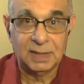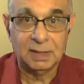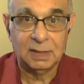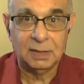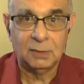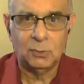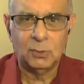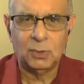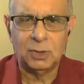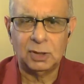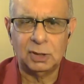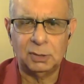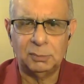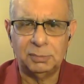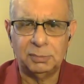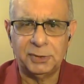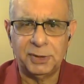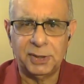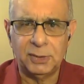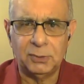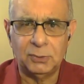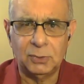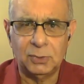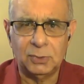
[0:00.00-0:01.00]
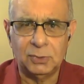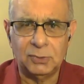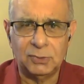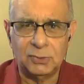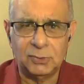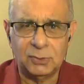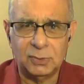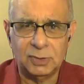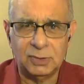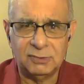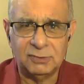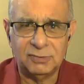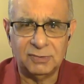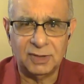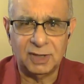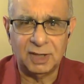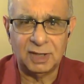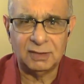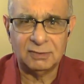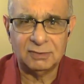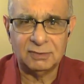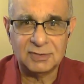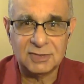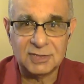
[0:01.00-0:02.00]
We're going to play root 3,
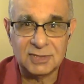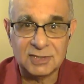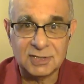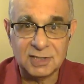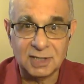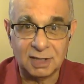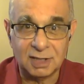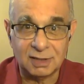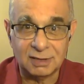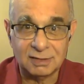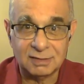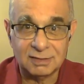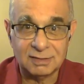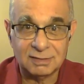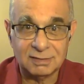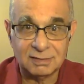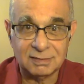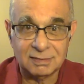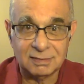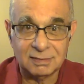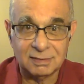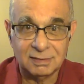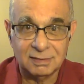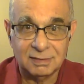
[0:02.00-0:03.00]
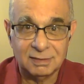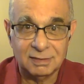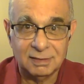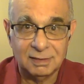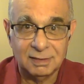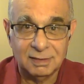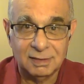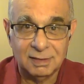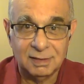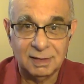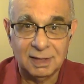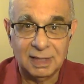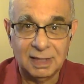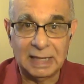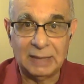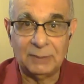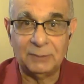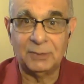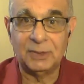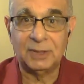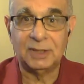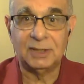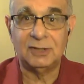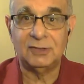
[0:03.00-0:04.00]
5, 6, and
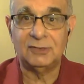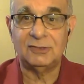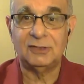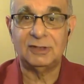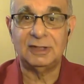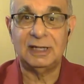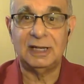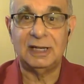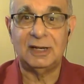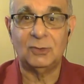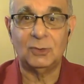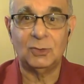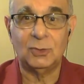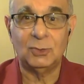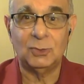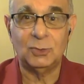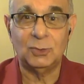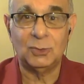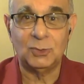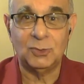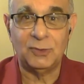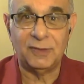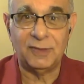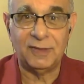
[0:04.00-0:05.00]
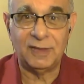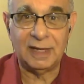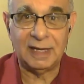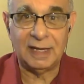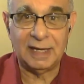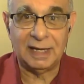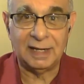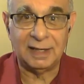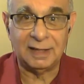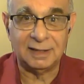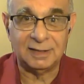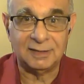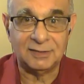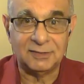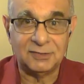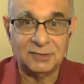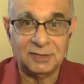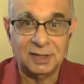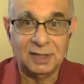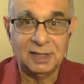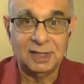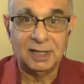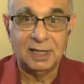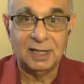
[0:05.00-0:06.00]
we're going to see how cool that is.
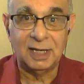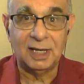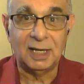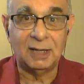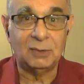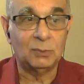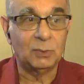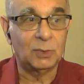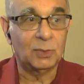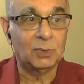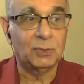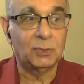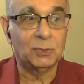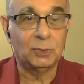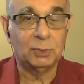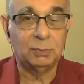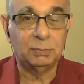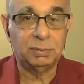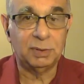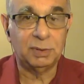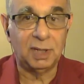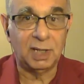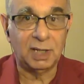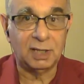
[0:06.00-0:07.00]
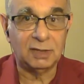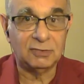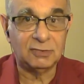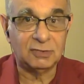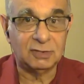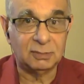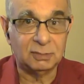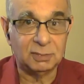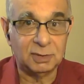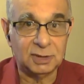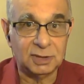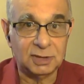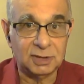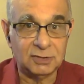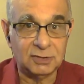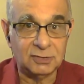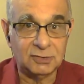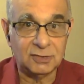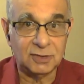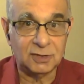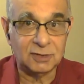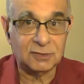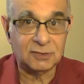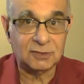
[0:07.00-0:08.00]
And we're going to apply some of
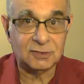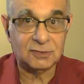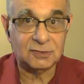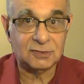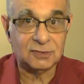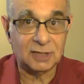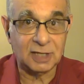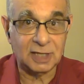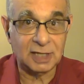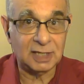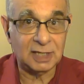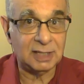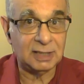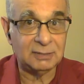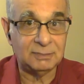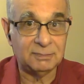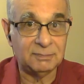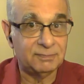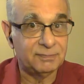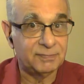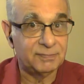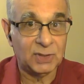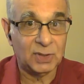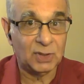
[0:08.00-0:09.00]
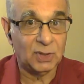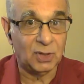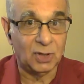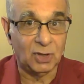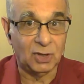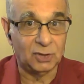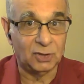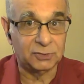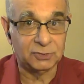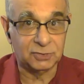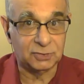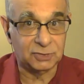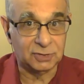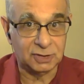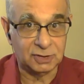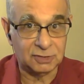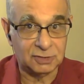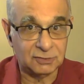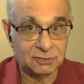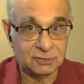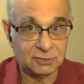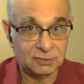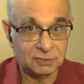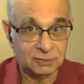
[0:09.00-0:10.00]
these same
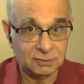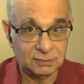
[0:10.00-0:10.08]
alternates.